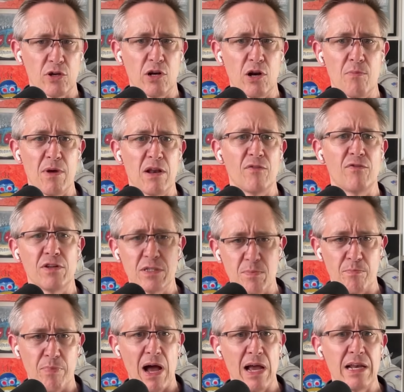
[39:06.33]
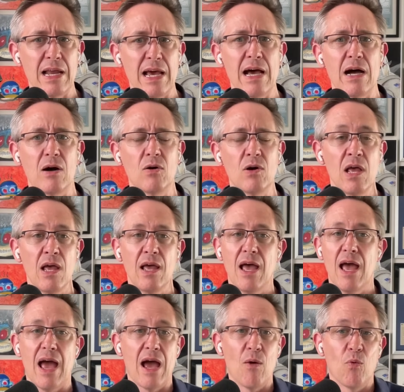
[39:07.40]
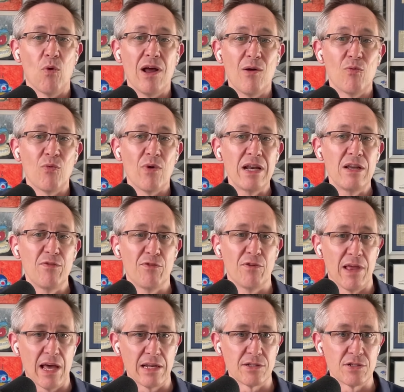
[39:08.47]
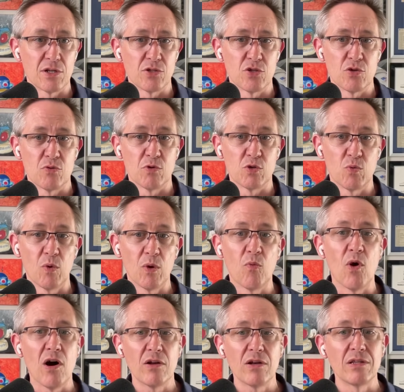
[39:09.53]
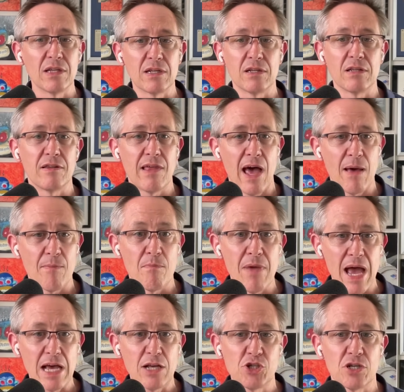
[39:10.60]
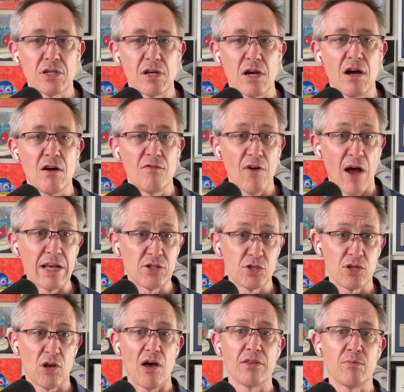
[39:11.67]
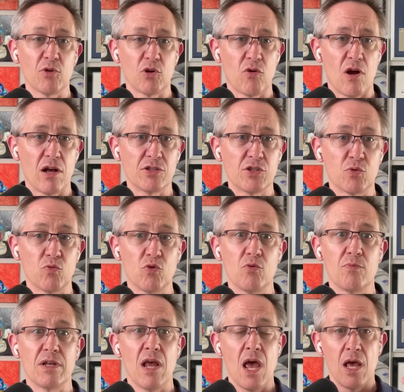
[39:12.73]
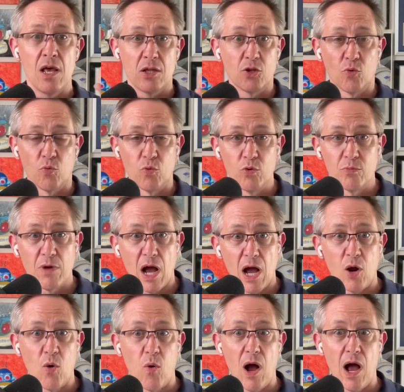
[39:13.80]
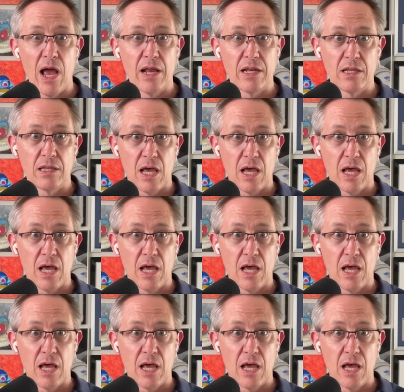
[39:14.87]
our benefits, buy now. And we're not ready for that as consumers. We want a little of that magic of, I saw them across the room and the room got quiet and